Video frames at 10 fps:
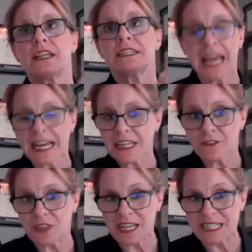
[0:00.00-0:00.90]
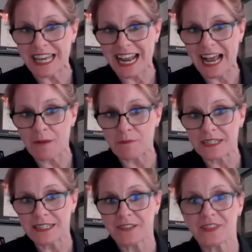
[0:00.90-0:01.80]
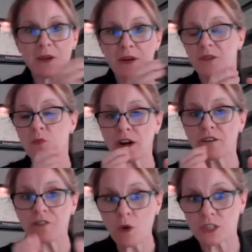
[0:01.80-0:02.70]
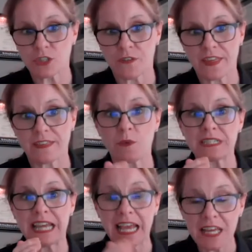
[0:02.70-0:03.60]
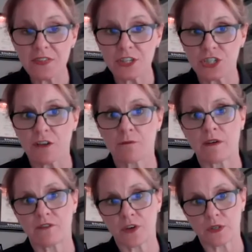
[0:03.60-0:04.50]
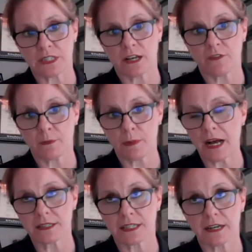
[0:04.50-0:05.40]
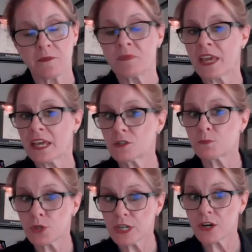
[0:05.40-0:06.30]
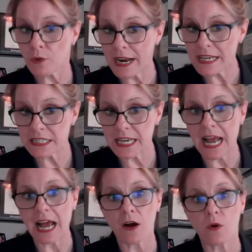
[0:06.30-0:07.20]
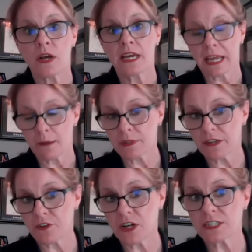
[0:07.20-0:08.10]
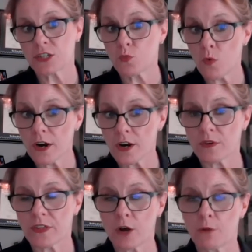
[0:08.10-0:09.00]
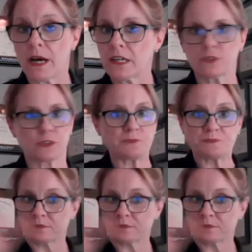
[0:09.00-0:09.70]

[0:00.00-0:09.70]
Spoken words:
negative things had happened, they didn't want to focus on that. They wanted to end the shift by focusing on the positive. And it's pretty crazy how Emily Fawcett's work with Hope Huddles